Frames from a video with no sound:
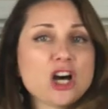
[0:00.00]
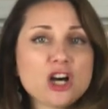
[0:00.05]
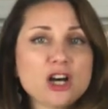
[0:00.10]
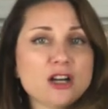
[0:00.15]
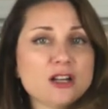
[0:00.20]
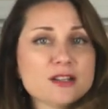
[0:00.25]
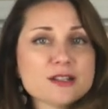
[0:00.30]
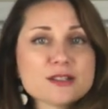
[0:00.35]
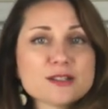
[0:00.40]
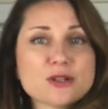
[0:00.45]

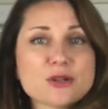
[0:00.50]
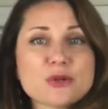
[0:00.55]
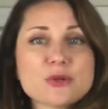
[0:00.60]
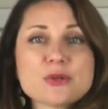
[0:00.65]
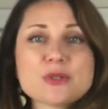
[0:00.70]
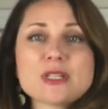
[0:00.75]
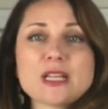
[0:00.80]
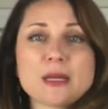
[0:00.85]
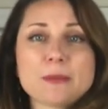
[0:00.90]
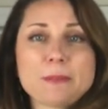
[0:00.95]
Also,
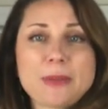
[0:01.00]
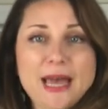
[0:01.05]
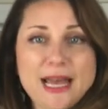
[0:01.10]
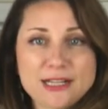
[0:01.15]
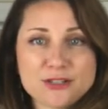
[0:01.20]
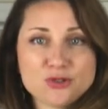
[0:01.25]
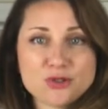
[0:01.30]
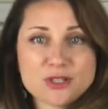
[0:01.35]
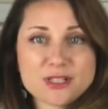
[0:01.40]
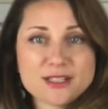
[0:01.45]
St.
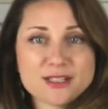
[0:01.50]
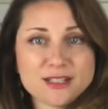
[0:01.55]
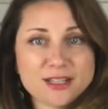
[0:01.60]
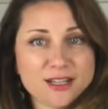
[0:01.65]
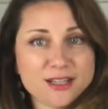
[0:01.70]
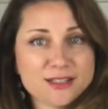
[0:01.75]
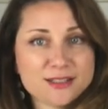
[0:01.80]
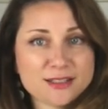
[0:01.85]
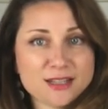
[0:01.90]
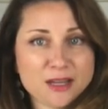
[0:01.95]
Patrick's
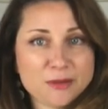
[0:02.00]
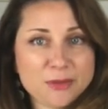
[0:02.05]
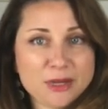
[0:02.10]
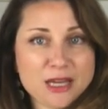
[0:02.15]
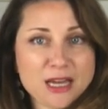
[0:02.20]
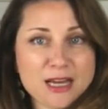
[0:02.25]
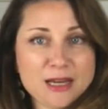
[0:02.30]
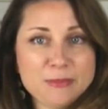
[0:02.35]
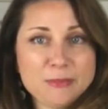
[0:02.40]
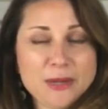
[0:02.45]
Day is
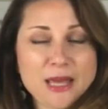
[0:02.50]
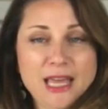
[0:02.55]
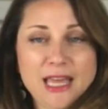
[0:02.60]
coming up,